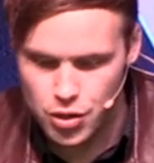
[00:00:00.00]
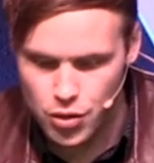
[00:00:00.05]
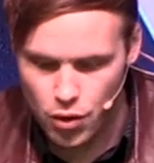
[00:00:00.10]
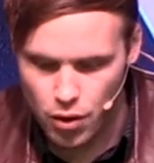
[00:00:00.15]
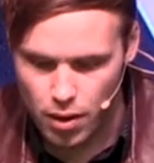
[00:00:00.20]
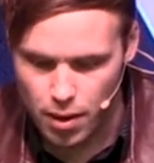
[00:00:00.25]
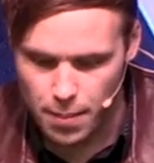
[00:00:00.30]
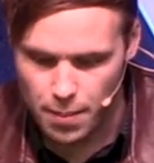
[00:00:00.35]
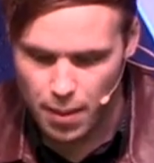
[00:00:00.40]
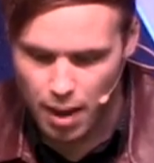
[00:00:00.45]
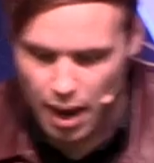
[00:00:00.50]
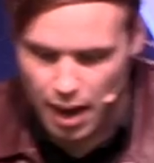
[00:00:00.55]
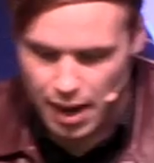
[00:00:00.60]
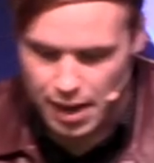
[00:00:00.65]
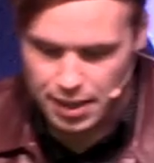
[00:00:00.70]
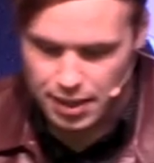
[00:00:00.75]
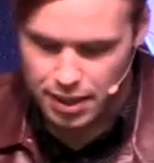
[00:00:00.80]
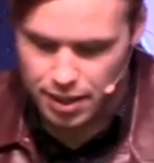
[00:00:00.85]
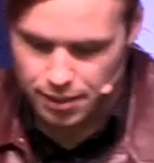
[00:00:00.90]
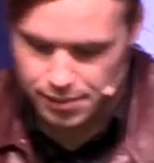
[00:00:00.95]
your
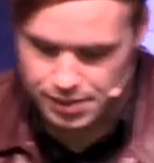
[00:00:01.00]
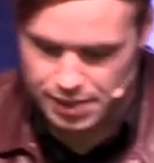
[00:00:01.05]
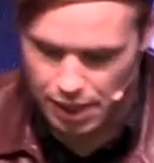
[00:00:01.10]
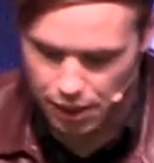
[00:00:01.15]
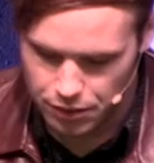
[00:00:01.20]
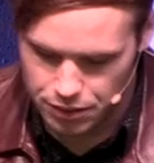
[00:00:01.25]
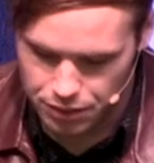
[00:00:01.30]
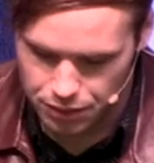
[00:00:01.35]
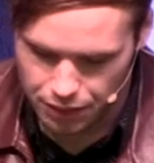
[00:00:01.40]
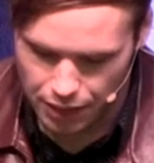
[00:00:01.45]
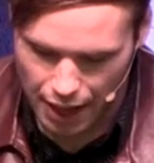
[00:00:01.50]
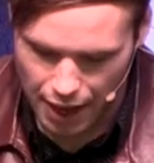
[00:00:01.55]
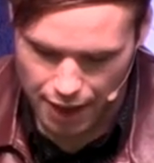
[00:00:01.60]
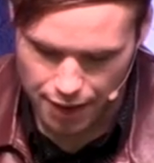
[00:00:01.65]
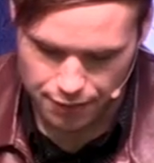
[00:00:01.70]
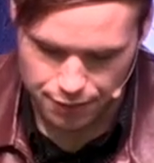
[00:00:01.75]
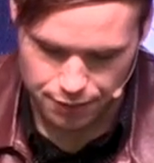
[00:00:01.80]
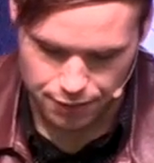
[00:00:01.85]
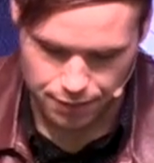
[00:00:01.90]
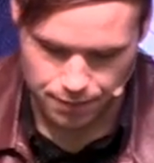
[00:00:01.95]
mind comes out in your
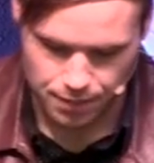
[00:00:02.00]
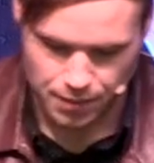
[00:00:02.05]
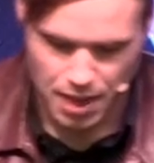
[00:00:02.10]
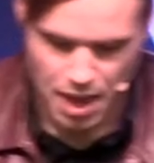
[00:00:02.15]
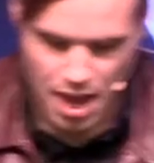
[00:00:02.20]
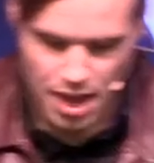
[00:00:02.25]
life.